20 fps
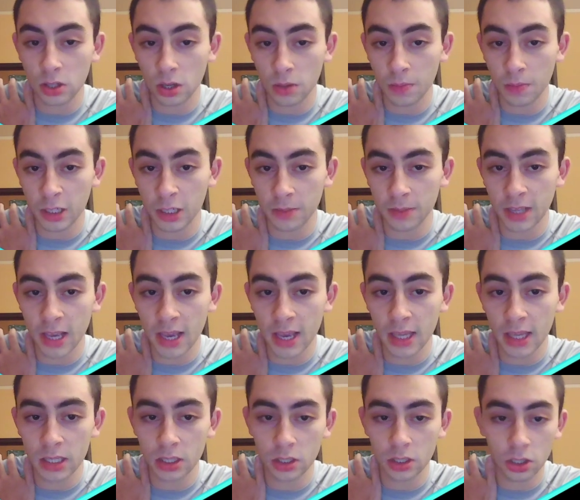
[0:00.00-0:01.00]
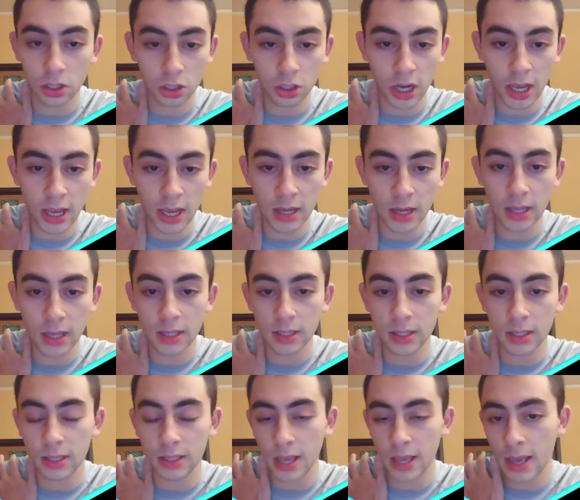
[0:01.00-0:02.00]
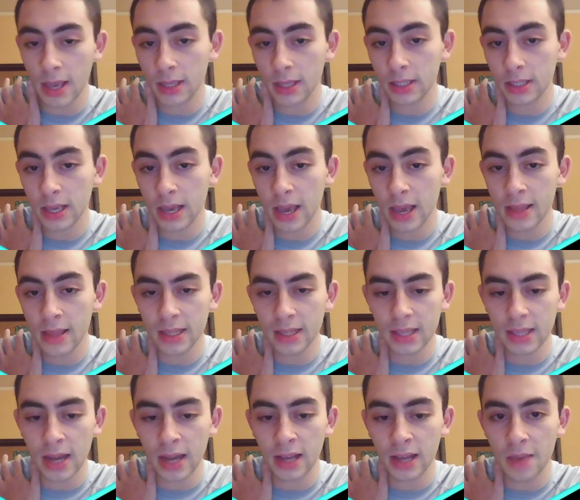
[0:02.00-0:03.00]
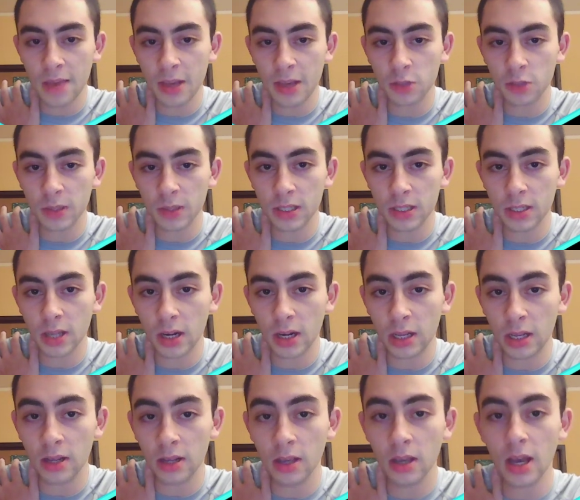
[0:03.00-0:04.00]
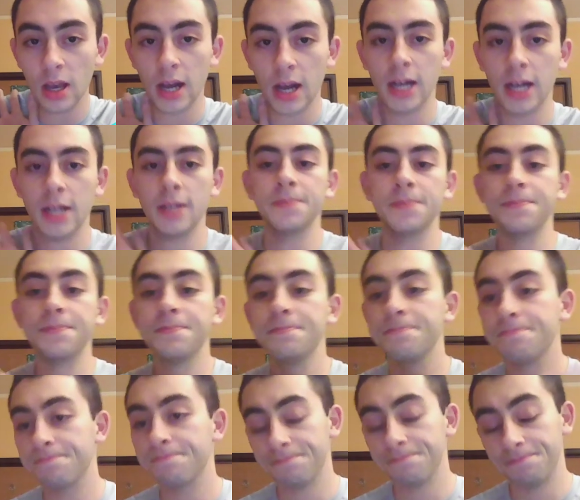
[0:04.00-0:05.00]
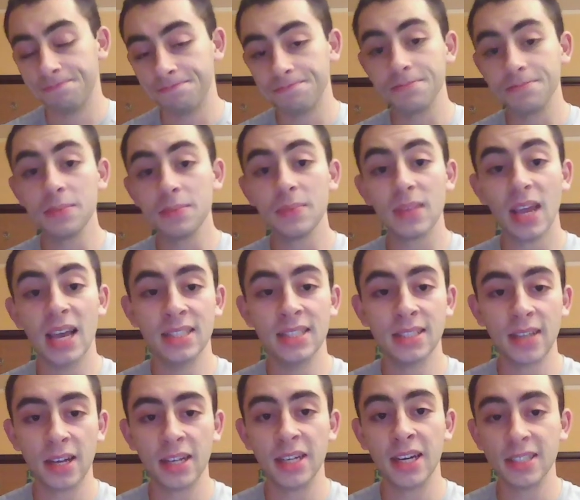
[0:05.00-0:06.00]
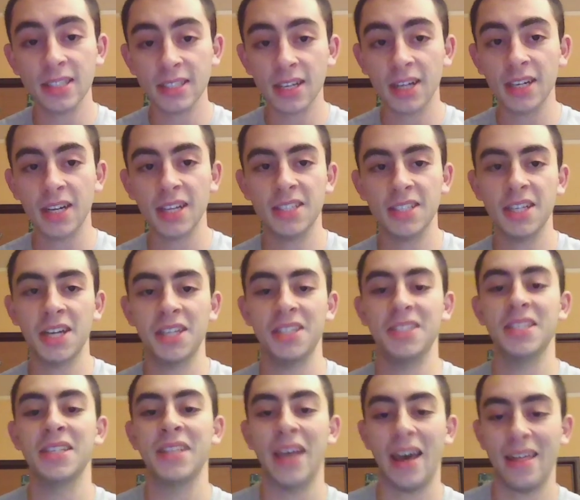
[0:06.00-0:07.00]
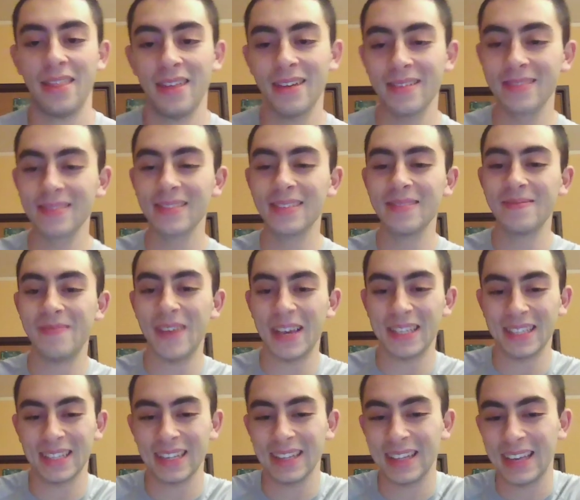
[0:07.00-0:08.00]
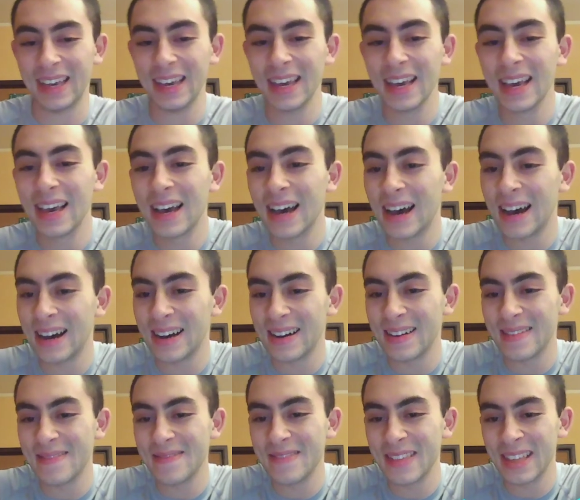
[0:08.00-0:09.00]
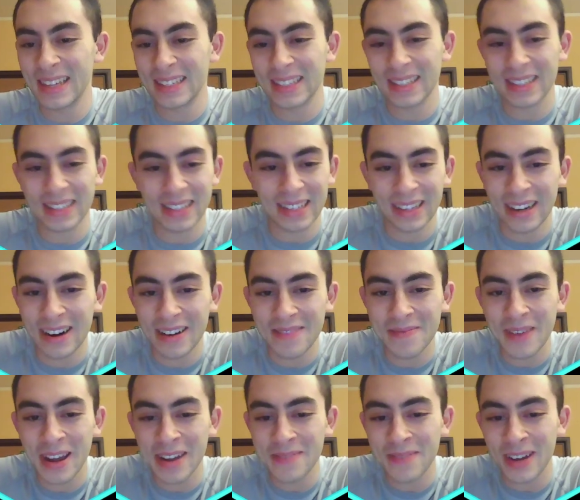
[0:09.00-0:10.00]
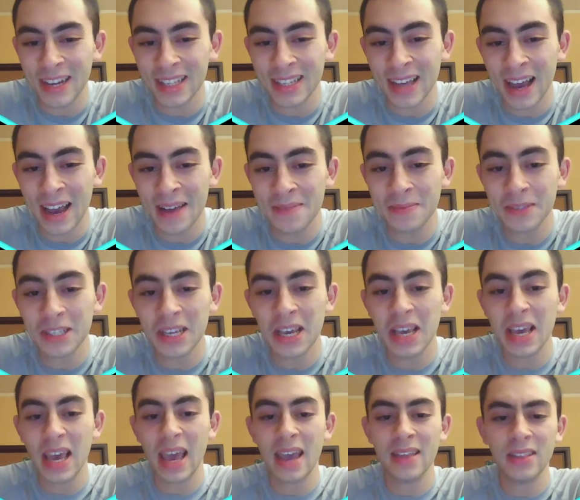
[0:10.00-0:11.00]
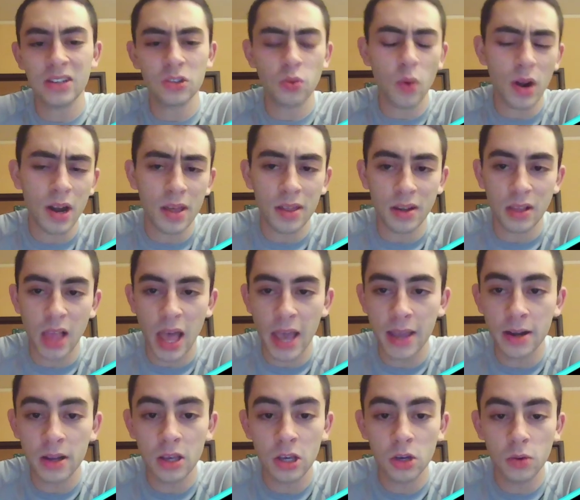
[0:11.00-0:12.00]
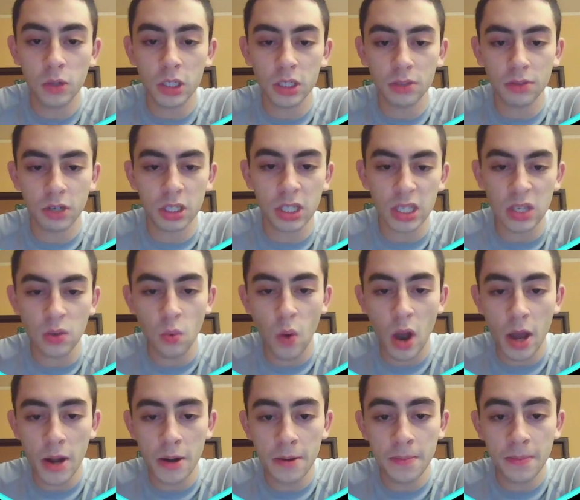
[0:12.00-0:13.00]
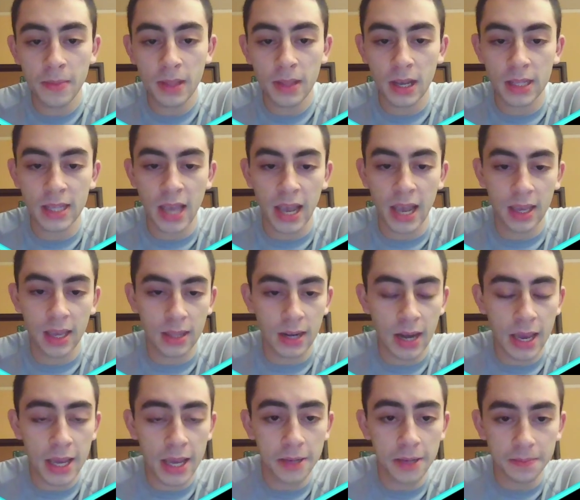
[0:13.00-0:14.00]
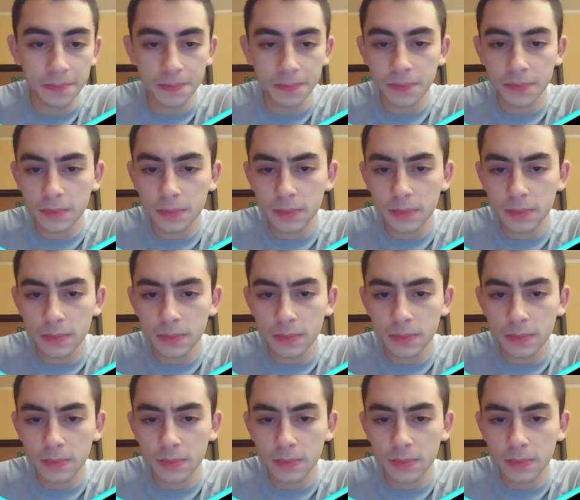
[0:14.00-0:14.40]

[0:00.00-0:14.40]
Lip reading: So bishop takes, trade, d takes, and this endgame has been studied and studied and studied and studied to death, basically. This has occurred many, many times. And there's one other line, which is rook to e1, attacking the knight